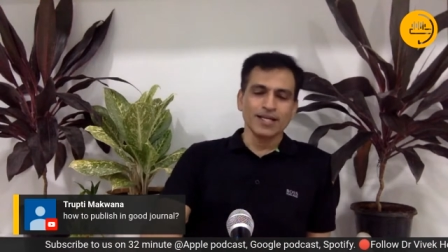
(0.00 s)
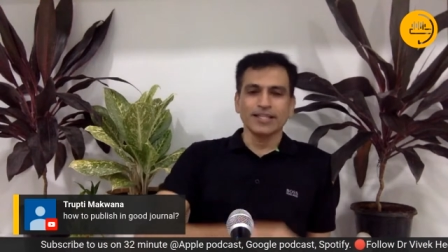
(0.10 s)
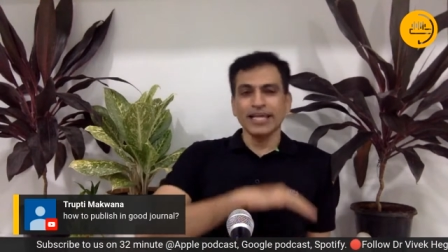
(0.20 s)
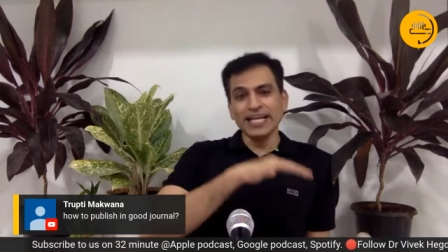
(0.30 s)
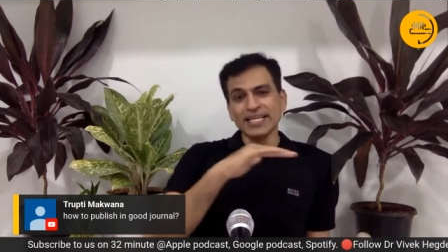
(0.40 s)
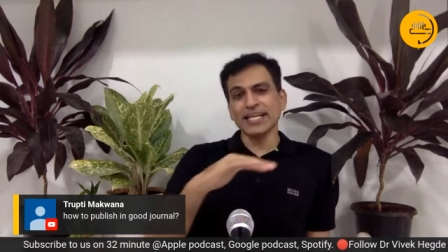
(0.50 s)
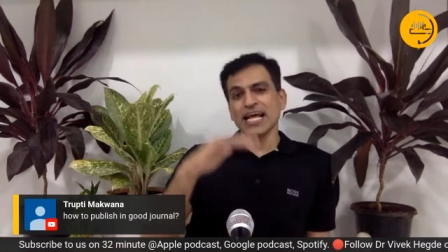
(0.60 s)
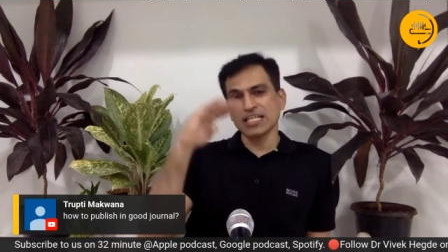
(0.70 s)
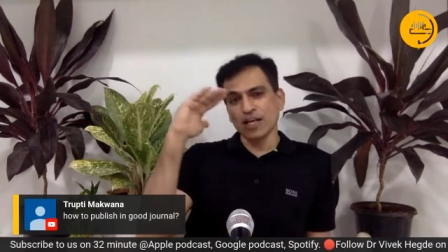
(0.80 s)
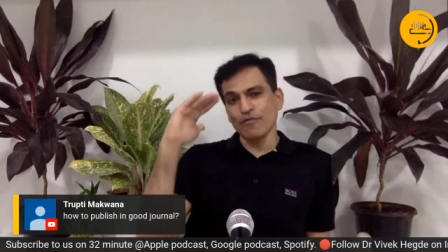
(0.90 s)
The
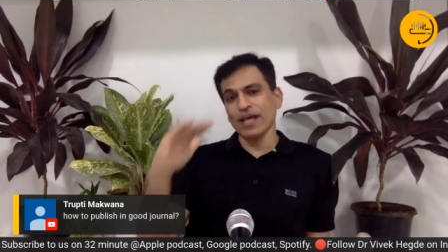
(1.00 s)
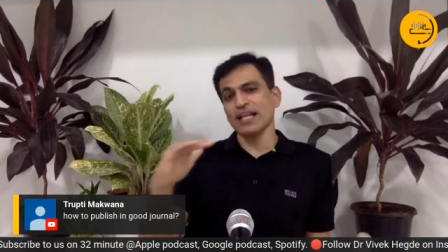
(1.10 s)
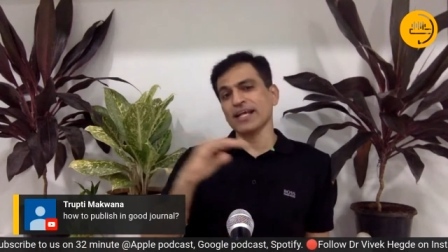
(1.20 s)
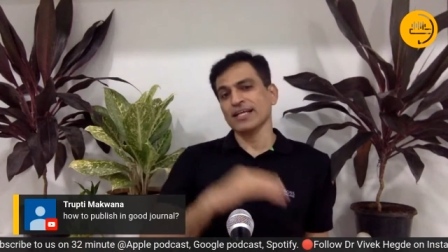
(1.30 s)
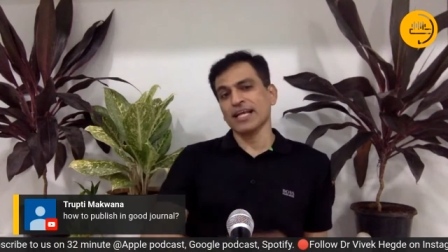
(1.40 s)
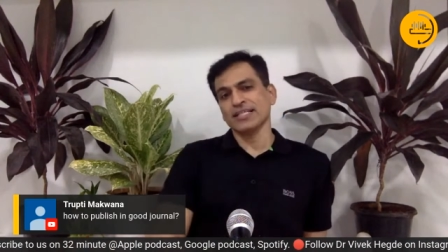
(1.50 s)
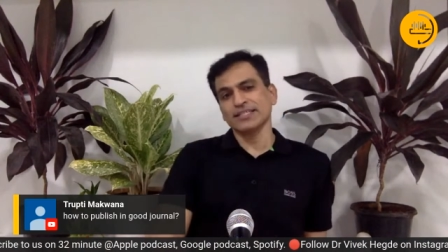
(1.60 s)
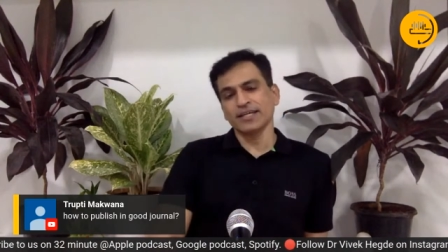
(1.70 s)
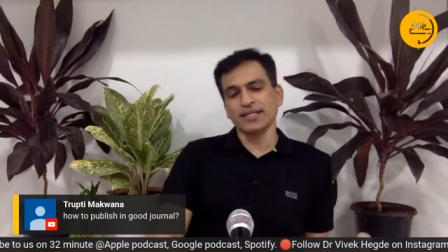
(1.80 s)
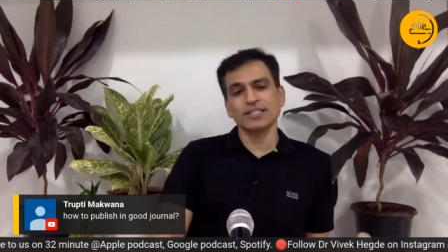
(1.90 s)
international well-recognized
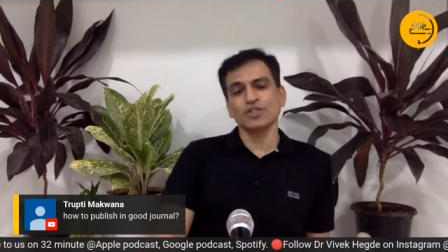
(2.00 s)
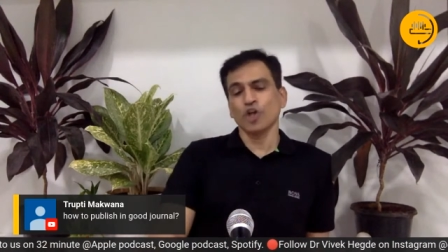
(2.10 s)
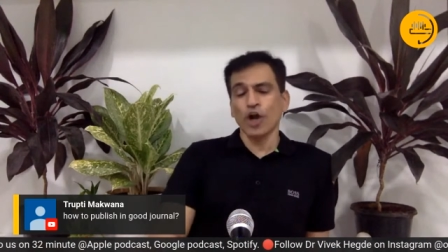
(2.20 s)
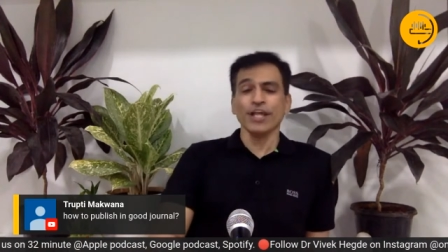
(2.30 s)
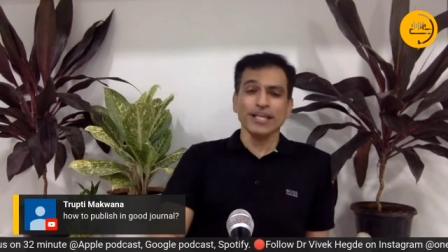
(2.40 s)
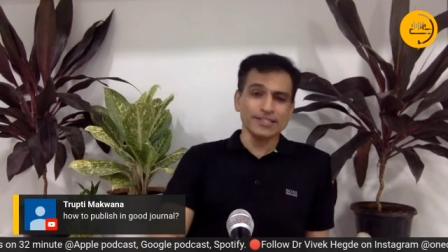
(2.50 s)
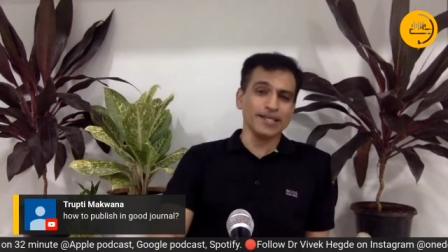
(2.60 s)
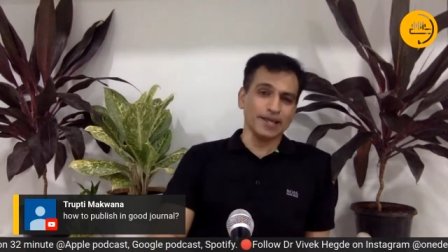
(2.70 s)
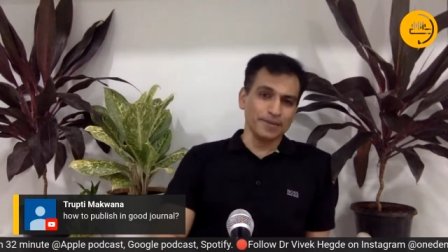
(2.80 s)
journals is not easy.